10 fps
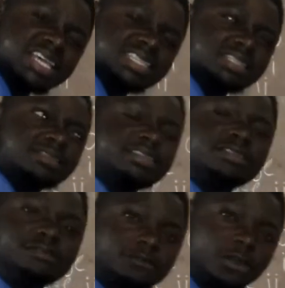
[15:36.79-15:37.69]
is
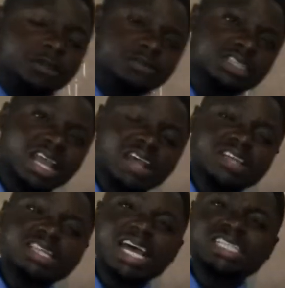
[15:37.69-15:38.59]
involved,
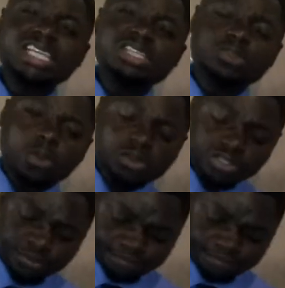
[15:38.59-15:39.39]
then that can cause